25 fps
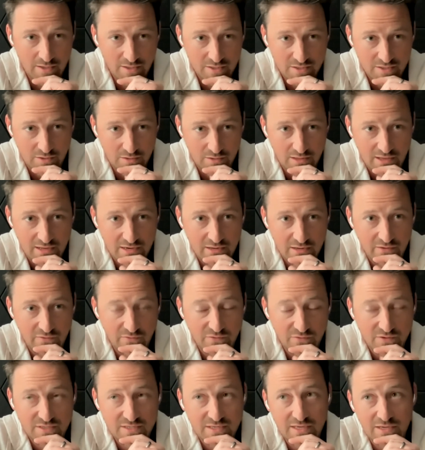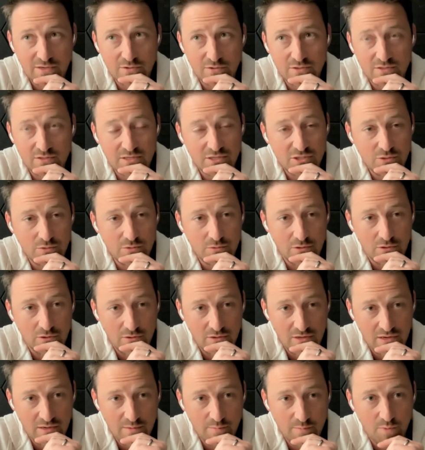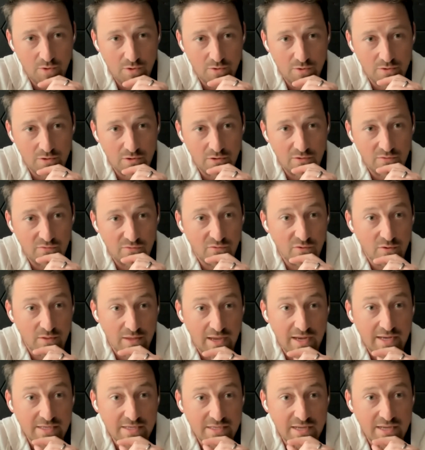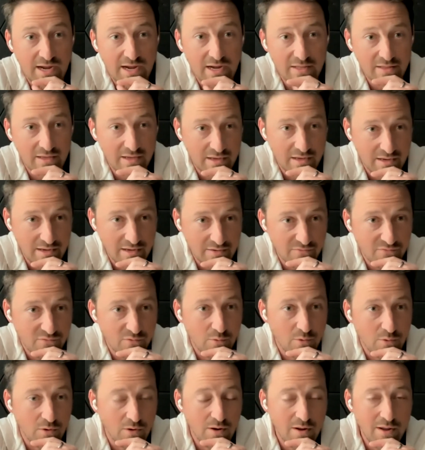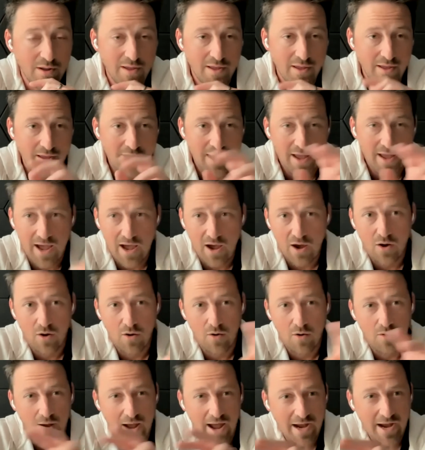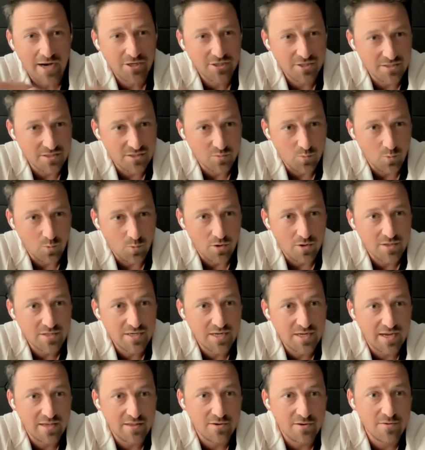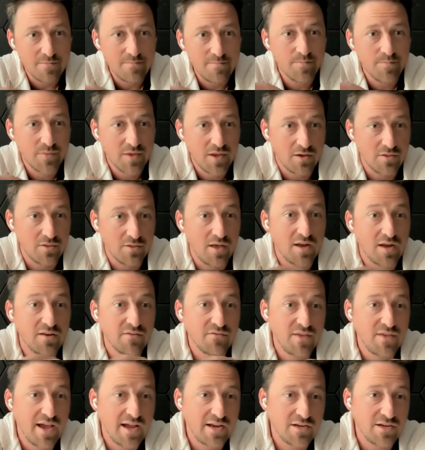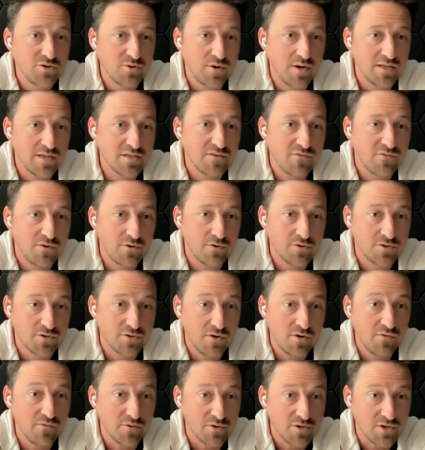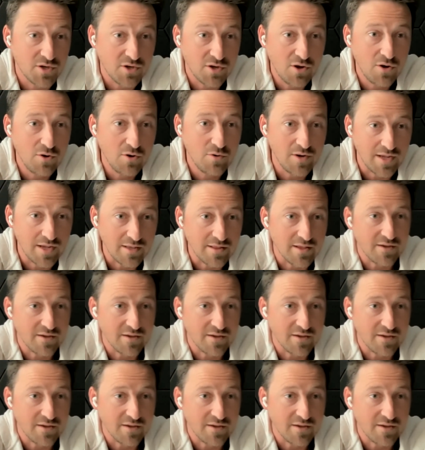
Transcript: So a lot of skills that you learn in Bildr for like styling and for how actions work together, a lot of that transfers over to coding.